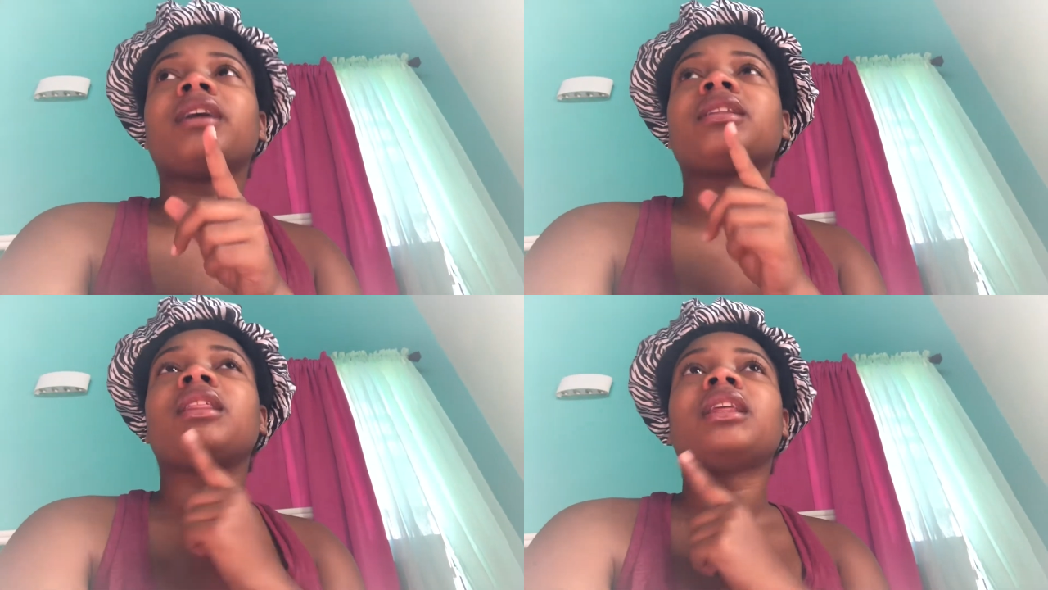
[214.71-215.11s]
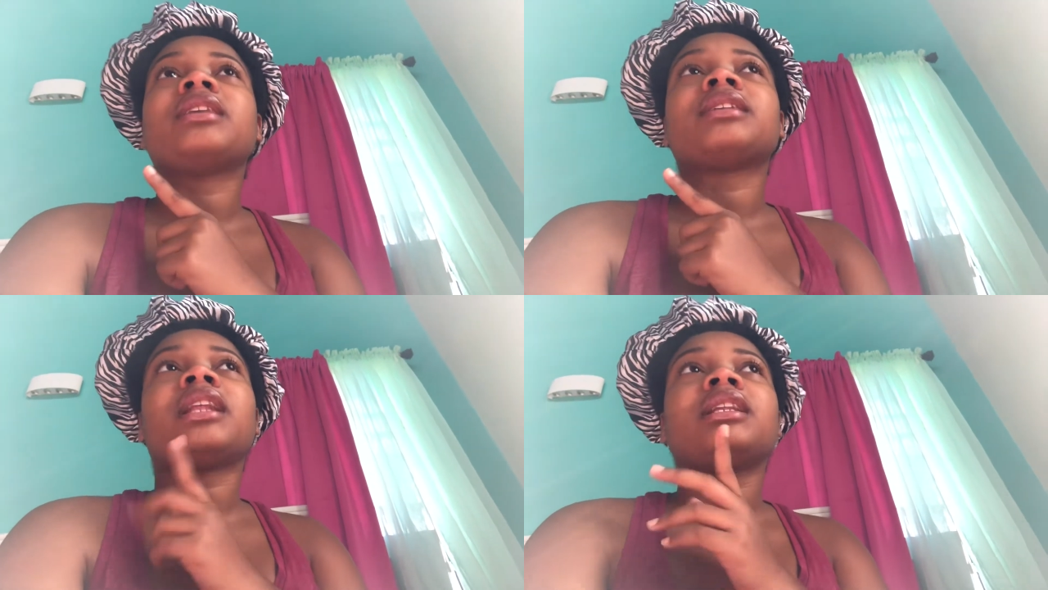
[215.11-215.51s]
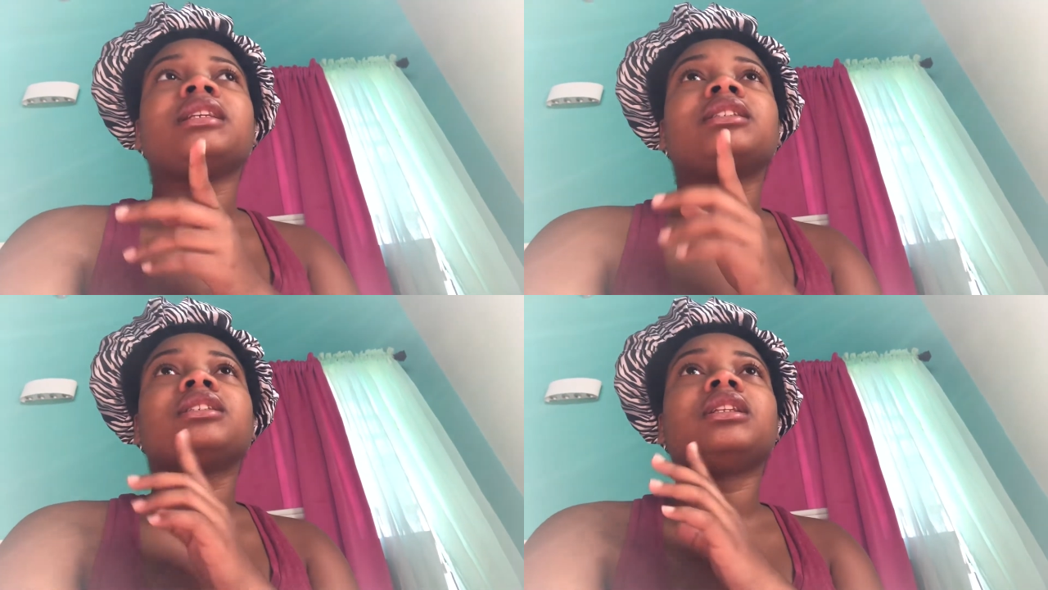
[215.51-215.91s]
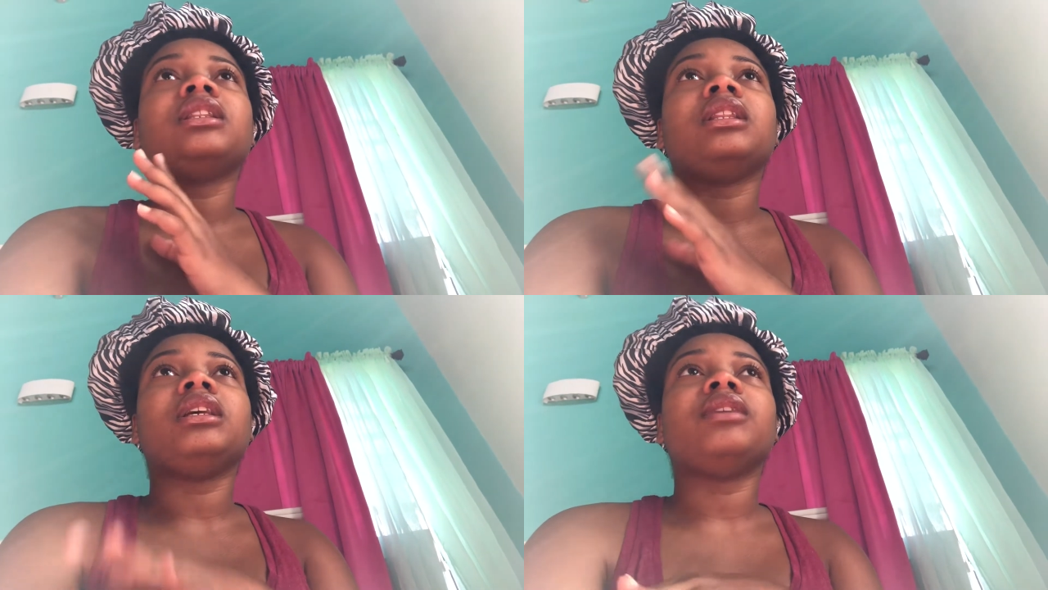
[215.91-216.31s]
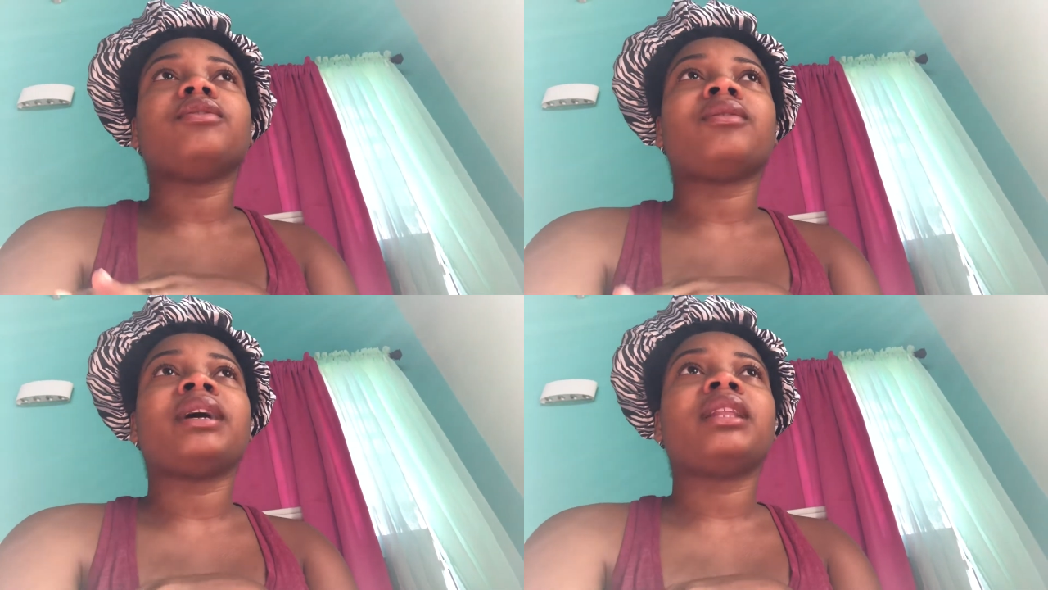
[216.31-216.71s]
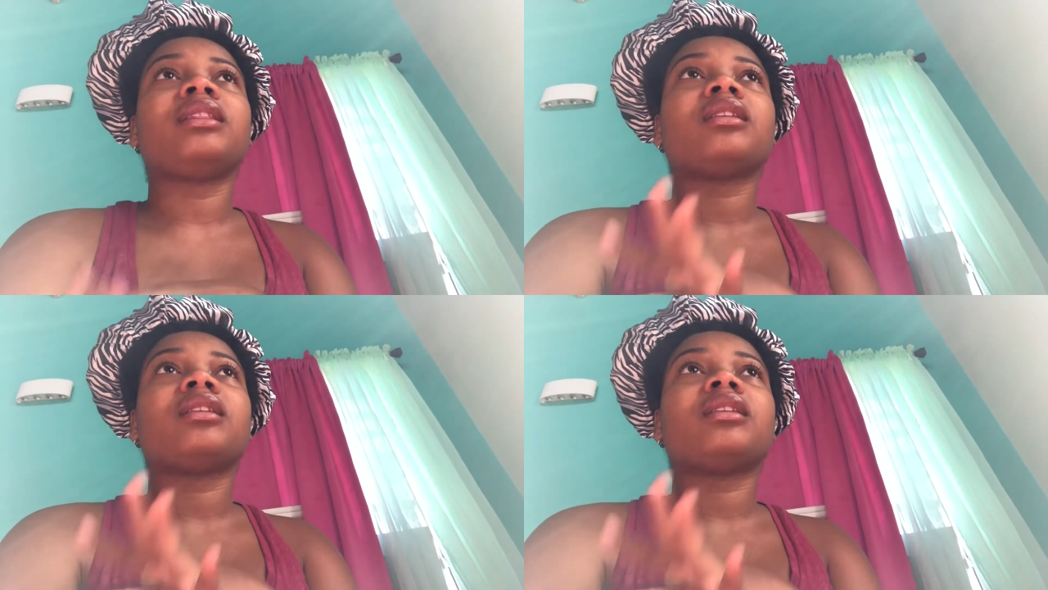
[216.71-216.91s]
the things that I need to leave with,